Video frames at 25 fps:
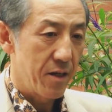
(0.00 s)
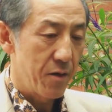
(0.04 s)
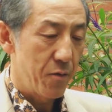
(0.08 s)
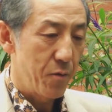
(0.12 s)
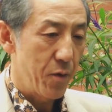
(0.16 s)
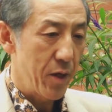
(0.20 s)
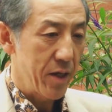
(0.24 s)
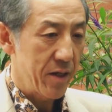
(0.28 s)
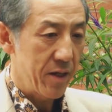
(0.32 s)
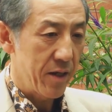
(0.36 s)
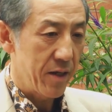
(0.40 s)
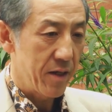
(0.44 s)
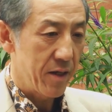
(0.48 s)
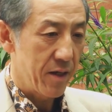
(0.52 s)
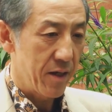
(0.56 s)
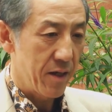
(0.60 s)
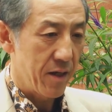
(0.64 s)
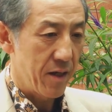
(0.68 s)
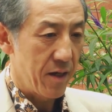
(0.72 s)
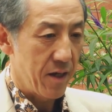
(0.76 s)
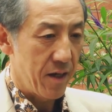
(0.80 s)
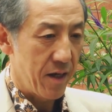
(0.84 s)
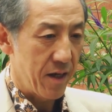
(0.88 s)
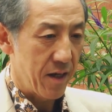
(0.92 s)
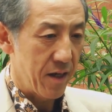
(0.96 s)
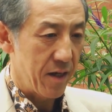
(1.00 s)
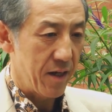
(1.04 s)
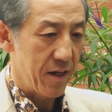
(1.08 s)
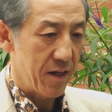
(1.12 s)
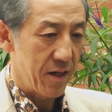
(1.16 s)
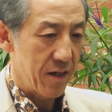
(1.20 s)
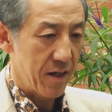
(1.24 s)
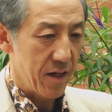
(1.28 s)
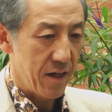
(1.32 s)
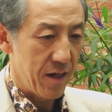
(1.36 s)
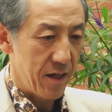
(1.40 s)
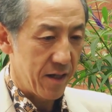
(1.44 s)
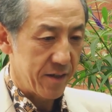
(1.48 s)
writing
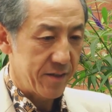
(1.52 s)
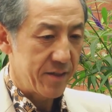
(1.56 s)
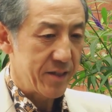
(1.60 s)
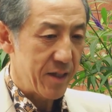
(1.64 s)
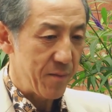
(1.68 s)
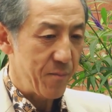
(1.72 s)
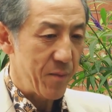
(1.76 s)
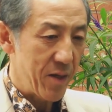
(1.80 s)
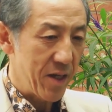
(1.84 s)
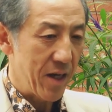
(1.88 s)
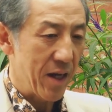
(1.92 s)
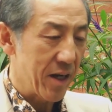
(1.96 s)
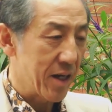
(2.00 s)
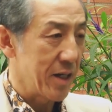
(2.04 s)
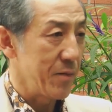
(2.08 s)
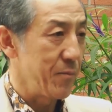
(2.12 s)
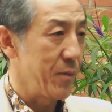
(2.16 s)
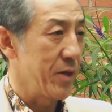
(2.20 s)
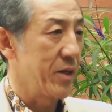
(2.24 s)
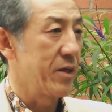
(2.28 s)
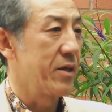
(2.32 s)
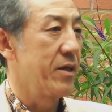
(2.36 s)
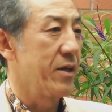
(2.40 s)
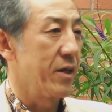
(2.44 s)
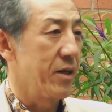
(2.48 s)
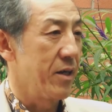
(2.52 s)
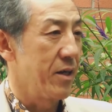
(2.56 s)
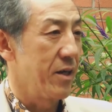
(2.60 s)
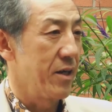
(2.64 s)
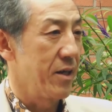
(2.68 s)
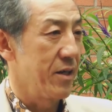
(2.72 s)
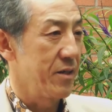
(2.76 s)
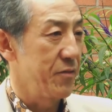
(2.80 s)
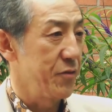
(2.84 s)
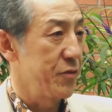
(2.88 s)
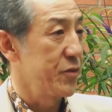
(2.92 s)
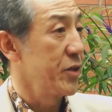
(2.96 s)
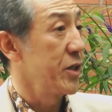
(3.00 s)
semi-academic
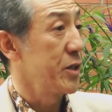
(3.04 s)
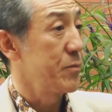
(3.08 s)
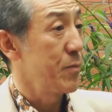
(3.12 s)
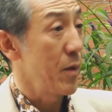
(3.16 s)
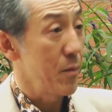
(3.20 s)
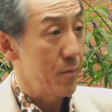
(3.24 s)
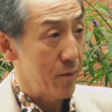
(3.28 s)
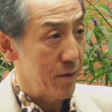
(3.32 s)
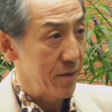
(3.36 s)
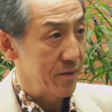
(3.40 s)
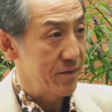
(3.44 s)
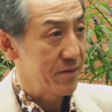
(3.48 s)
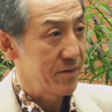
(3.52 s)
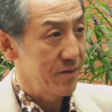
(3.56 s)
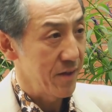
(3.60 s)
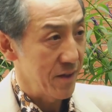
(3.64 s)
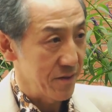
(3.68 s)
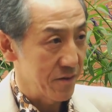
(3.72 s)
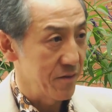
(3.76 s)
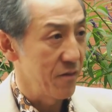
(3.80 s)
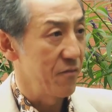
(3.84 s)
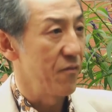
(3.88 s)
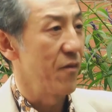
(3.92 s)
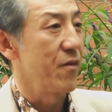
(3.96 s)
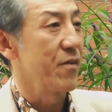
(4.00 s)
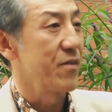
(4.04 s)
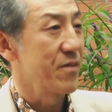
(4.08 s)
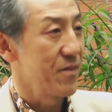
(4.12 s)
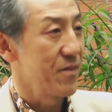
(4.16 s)
research papers and so forth.